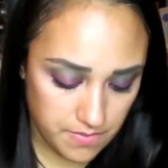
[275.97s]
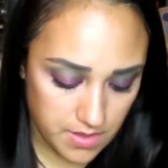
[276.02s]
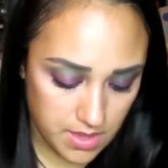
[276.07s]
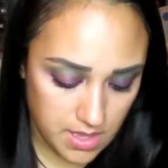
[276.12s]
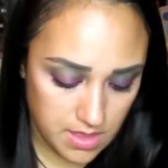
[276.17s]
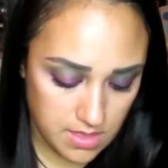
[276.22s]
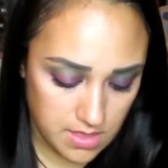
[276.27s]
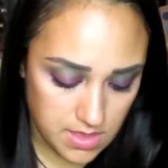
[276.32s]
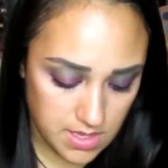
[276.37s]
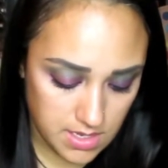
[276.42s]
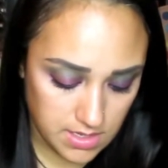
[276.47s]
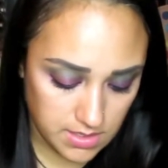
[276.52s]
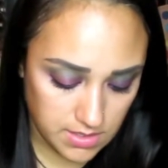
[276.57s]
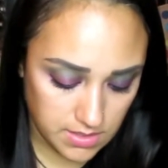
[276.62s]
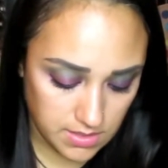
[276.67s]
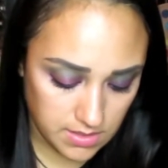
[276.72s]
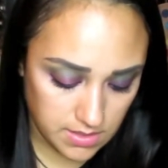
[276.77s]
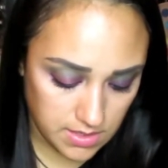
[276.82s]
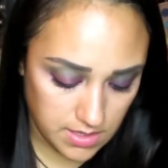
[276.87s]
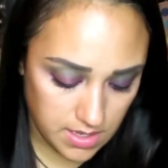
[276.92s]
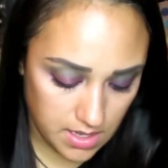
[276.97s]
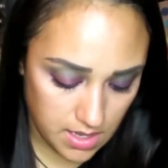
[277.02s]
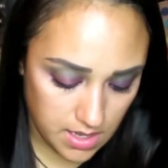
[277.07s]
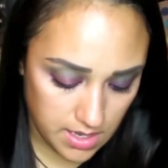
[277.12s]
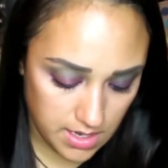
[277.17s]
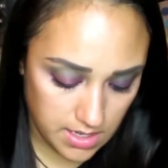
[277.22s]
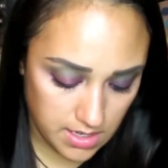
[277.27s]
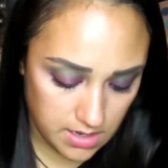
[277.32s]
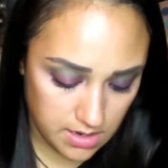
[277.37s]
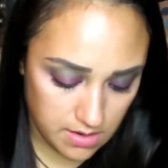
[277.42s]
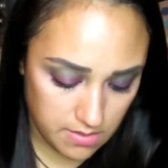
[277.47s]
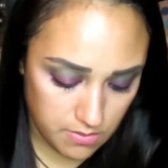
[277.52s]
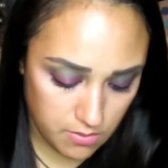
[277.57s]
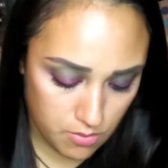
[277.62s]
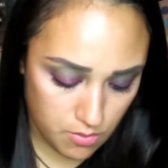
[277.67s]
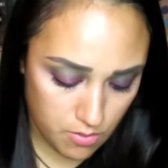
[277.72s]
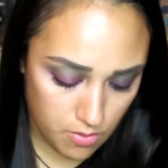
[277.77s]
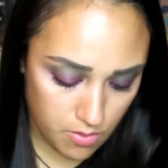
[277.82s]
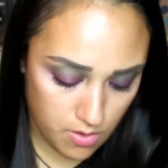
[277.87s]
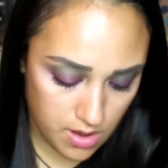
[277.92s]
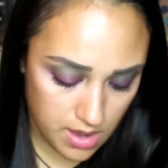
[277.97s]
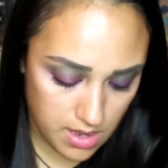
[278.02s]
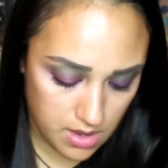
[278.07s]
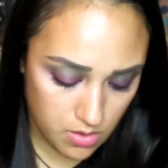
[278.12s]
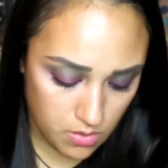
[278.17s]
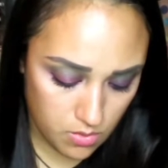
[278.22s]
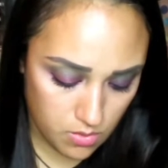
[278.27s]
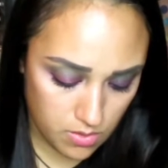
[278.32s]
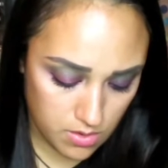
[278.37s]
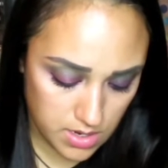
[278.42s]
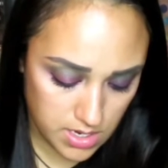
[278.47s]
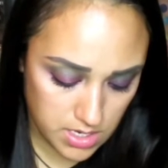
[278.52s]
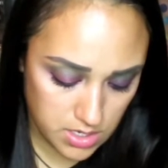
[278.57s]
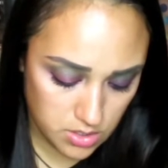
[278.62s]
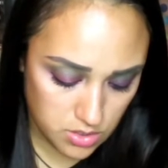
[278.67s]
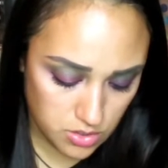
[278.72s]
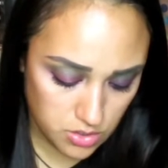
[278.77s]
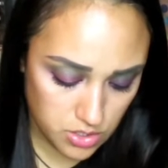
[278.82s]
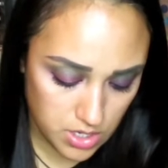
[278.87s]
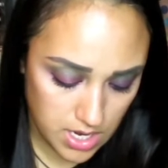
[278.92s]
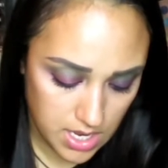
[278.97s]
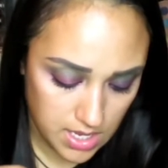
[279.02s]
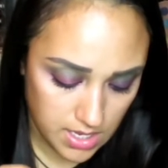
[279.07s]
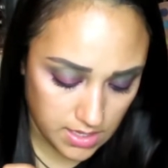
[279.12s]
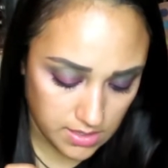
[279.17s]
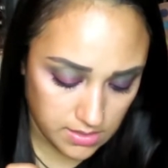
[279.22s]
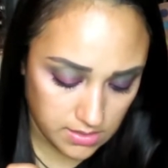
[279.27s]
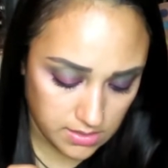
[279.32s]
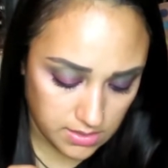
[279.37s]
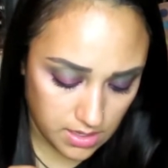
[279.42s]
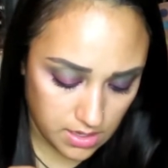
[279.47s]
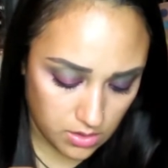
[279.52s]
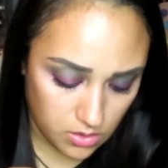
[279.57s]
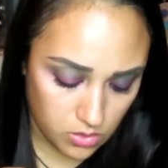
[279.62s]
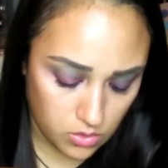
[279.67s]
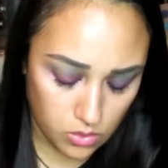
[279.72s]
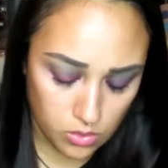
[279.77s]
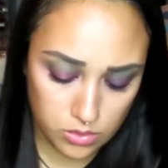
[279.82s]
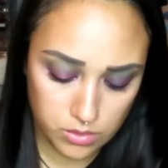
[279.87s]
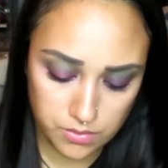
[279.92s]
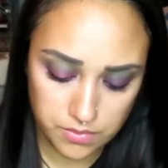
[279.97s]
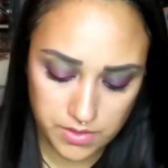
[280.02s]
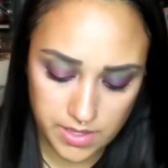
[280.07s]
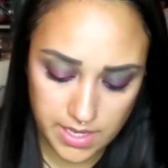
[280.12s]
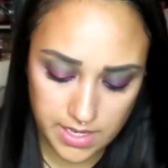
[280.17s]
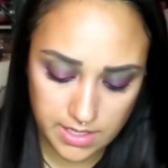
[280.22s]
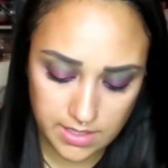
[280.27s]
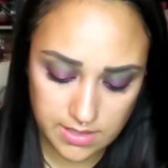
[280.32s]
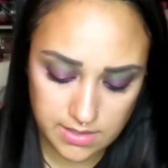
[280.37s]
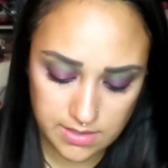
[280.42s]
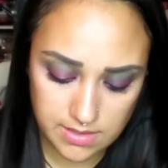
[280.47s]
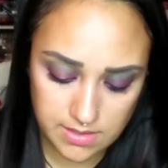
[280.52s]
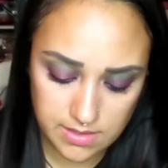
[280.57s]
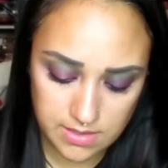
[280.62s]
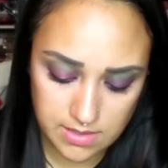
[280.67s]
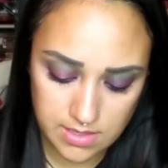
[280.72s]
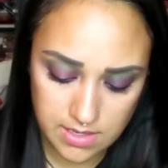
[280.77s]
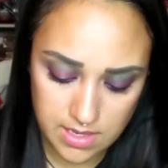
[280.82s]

And this is a kind of red-orange, because it's got gold flecks,